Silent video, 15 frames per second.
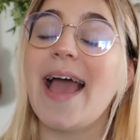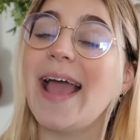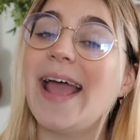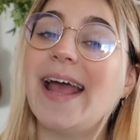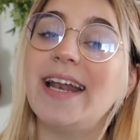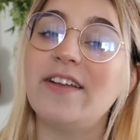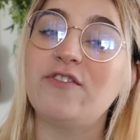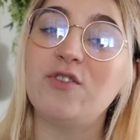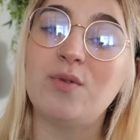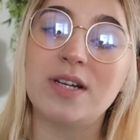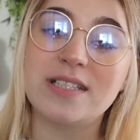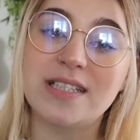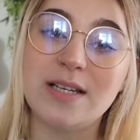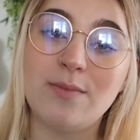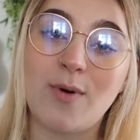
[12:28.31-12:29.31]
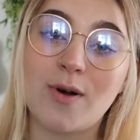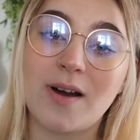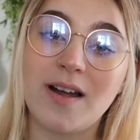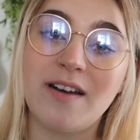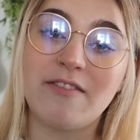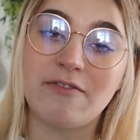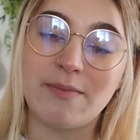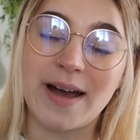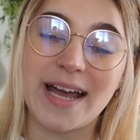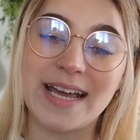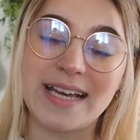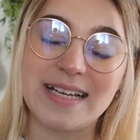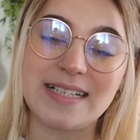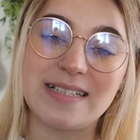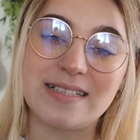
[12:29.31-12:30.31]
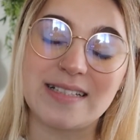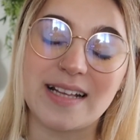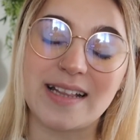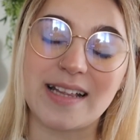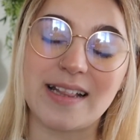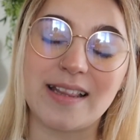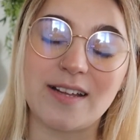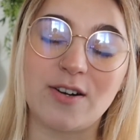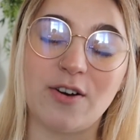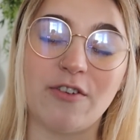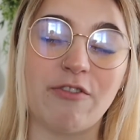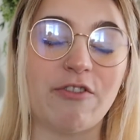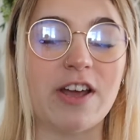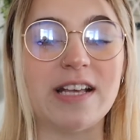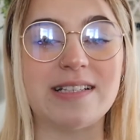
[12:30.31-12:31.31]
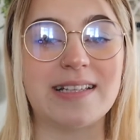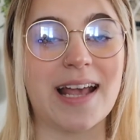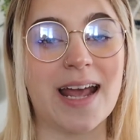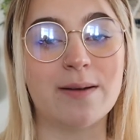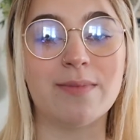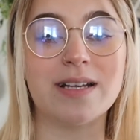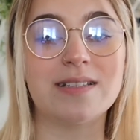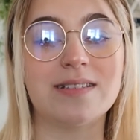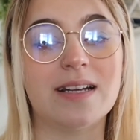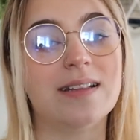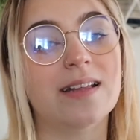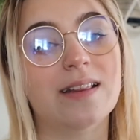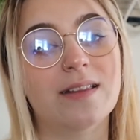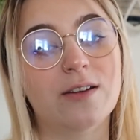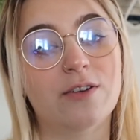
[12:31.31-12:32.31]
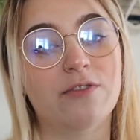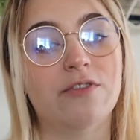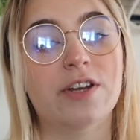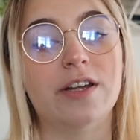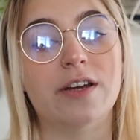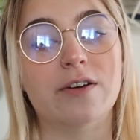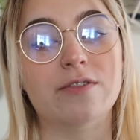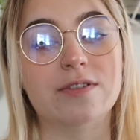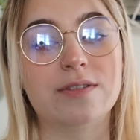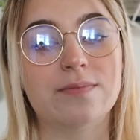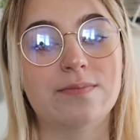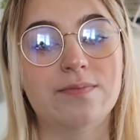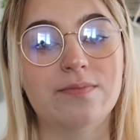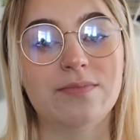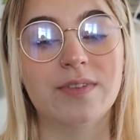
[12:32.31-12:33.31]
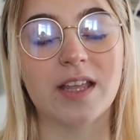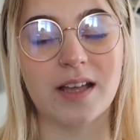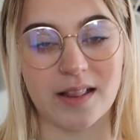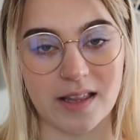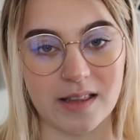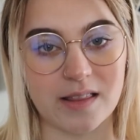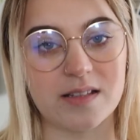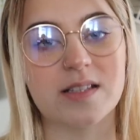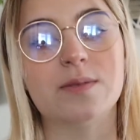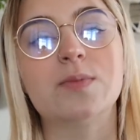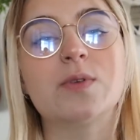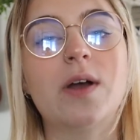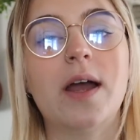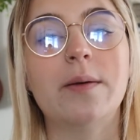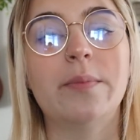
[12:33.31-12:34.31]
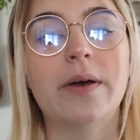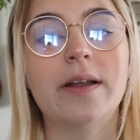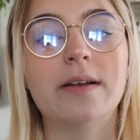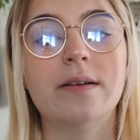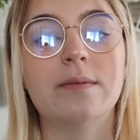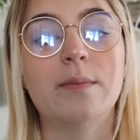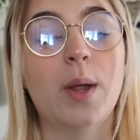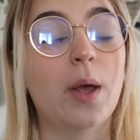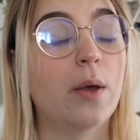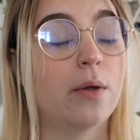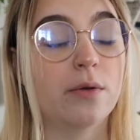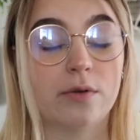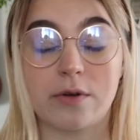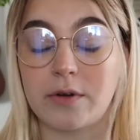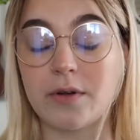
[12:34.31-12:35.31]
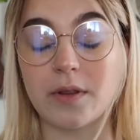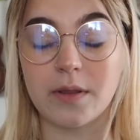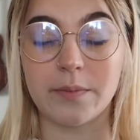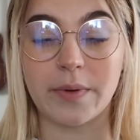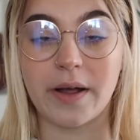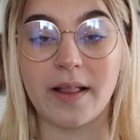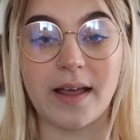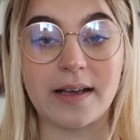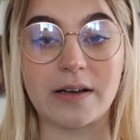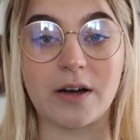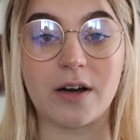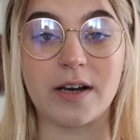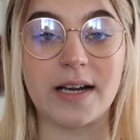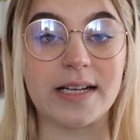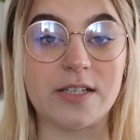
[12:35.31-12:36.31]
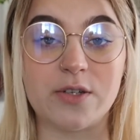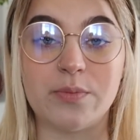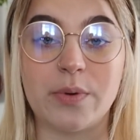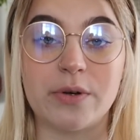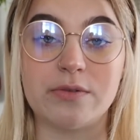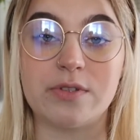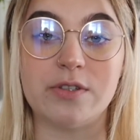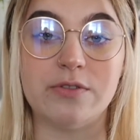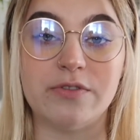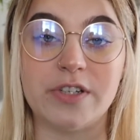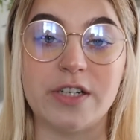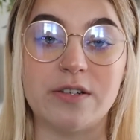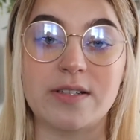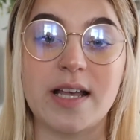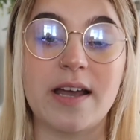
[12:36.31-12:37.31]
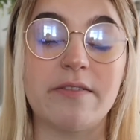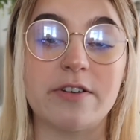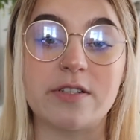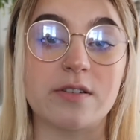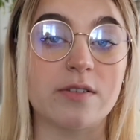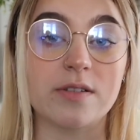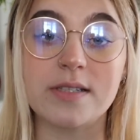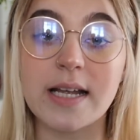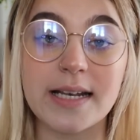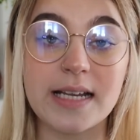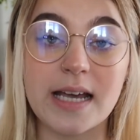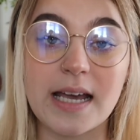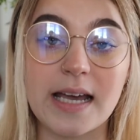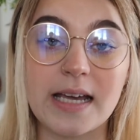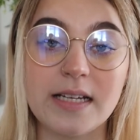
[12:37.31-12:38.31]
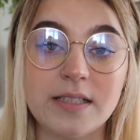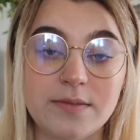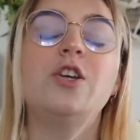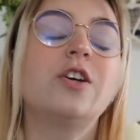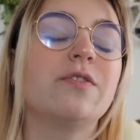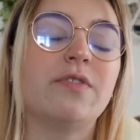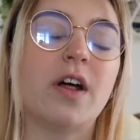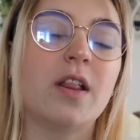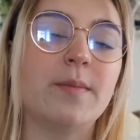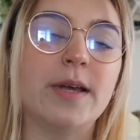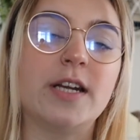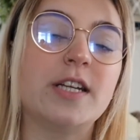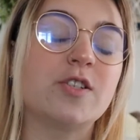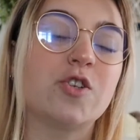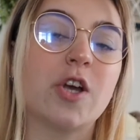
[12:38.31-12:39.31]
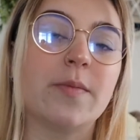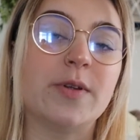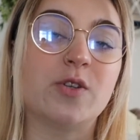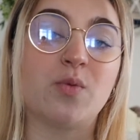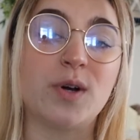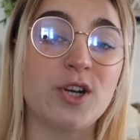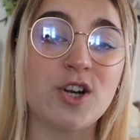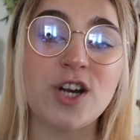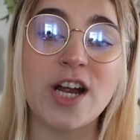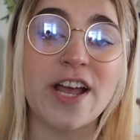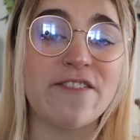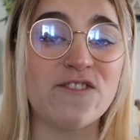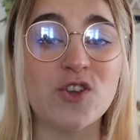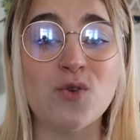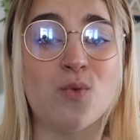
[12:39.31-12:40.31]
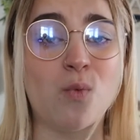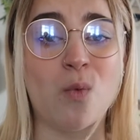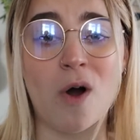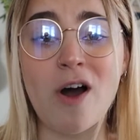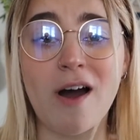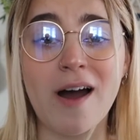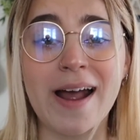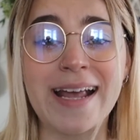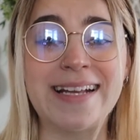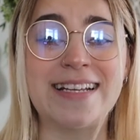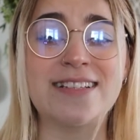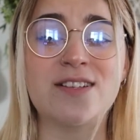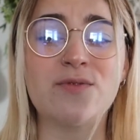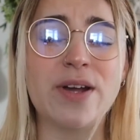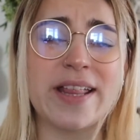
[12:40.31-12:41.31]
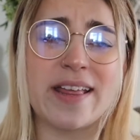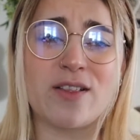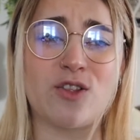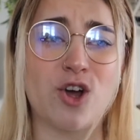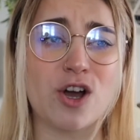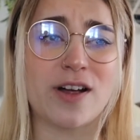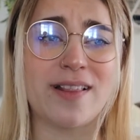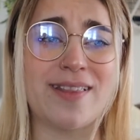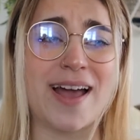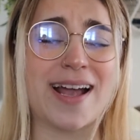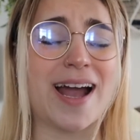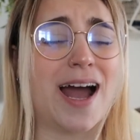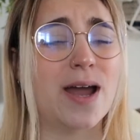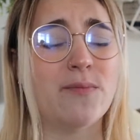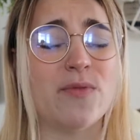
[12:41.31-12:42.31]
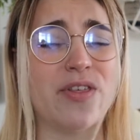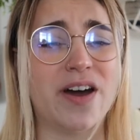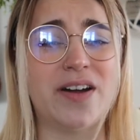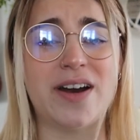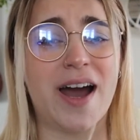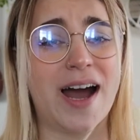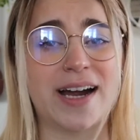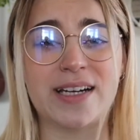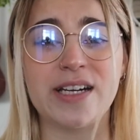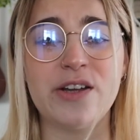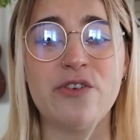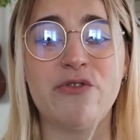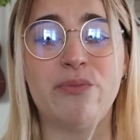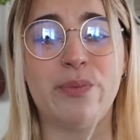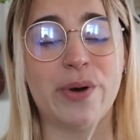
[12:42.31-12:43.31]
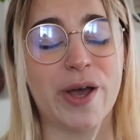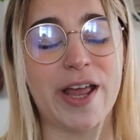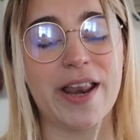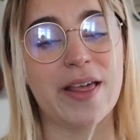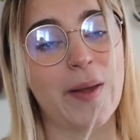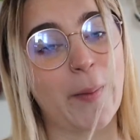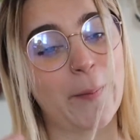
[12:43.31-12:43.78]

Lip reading: And if you want to see more of my silly little face and my silly little videos, click the subscribe button, turn on the bell icon. I do post new videos every single Sunday. You can follow me on Instagram and Twitter if you want. It doesn't really look like I'm that active, but